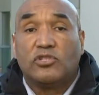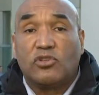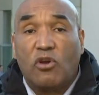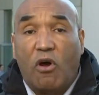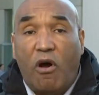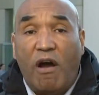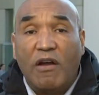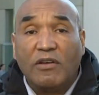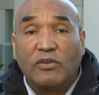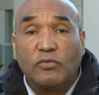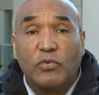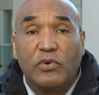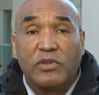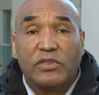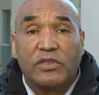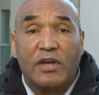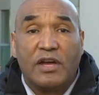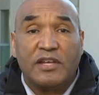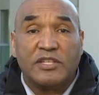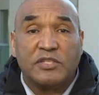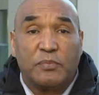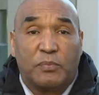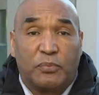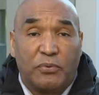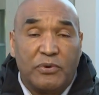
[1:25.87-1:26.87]
talked with
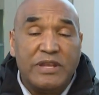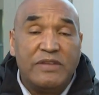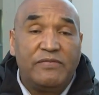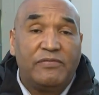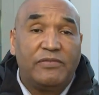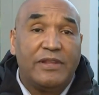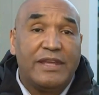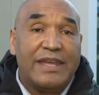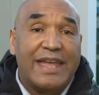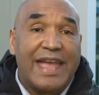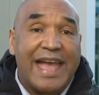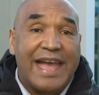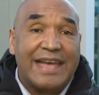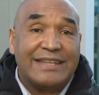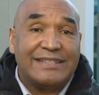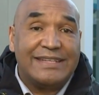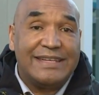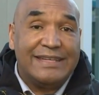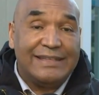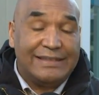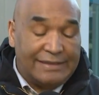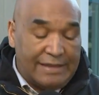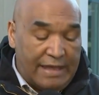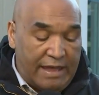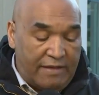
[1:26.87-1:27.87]
us briefly
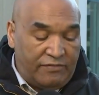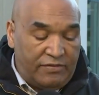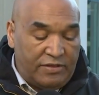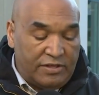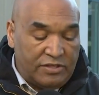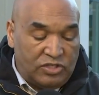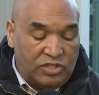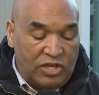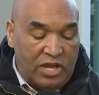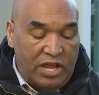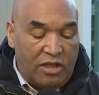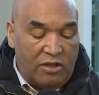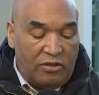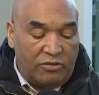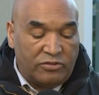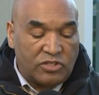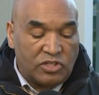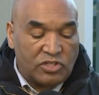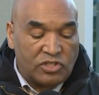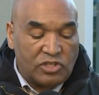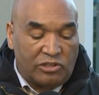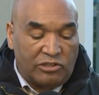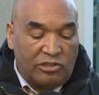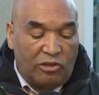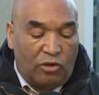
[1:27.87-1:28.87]
as he left the jail
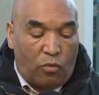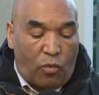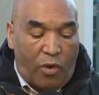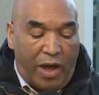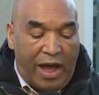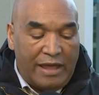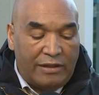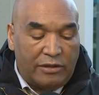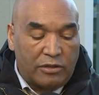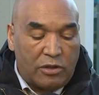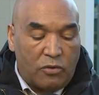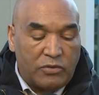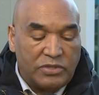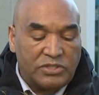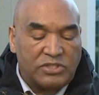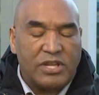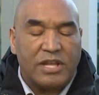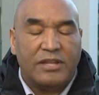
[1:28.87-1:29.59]
just a little while ago.